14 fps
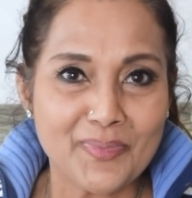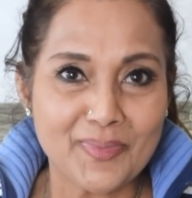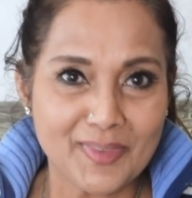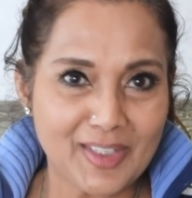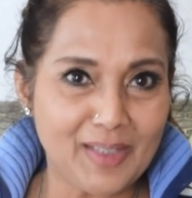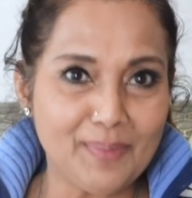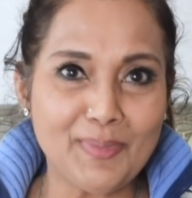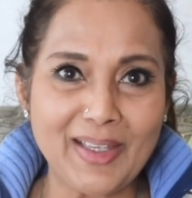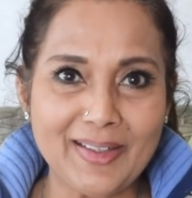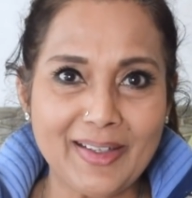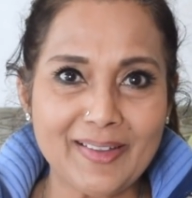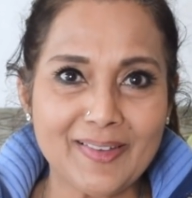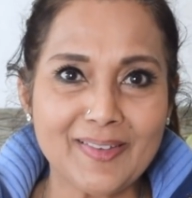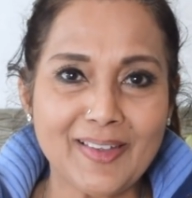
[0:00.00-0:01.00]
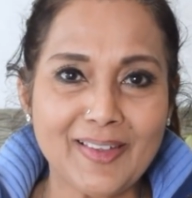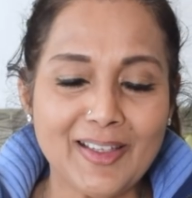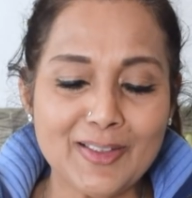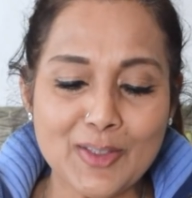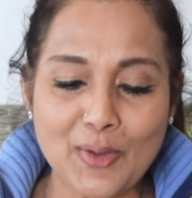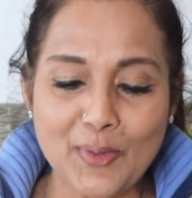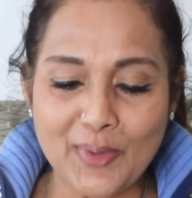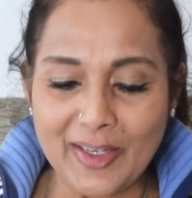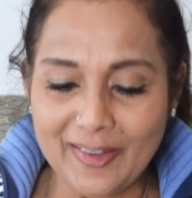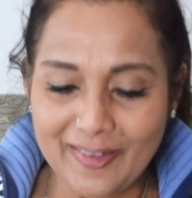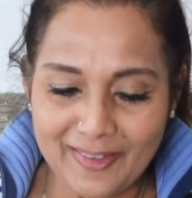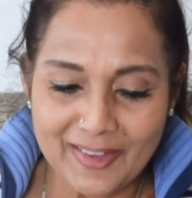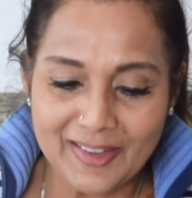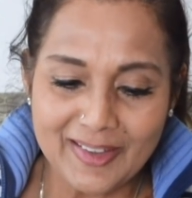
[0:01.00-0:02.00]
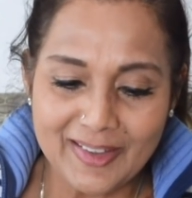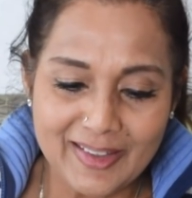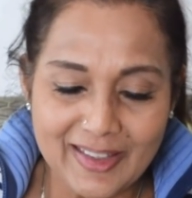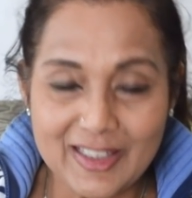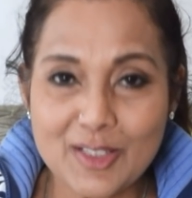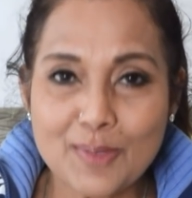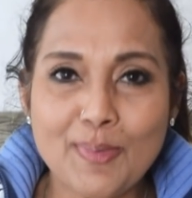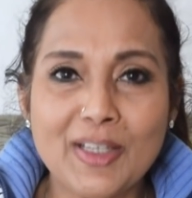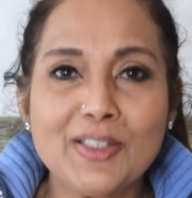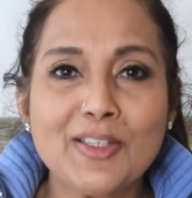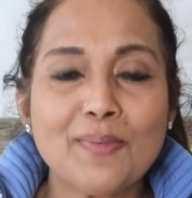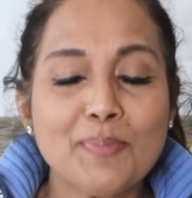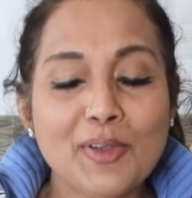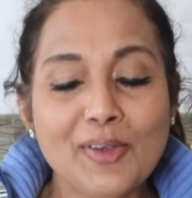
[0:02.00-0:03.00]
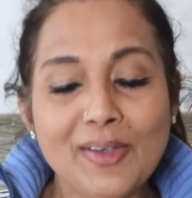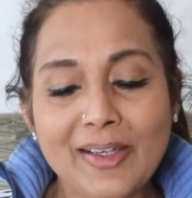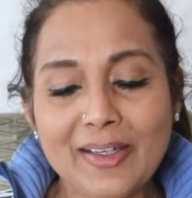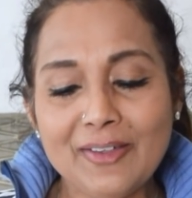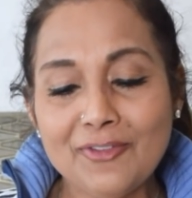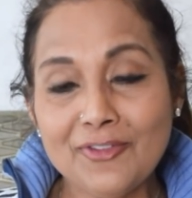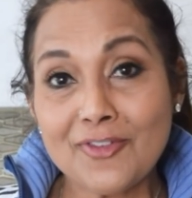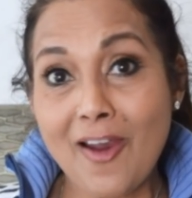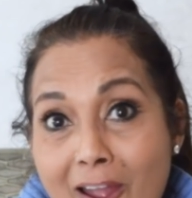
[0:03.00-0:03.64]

keep that exercise going, and spice up your life.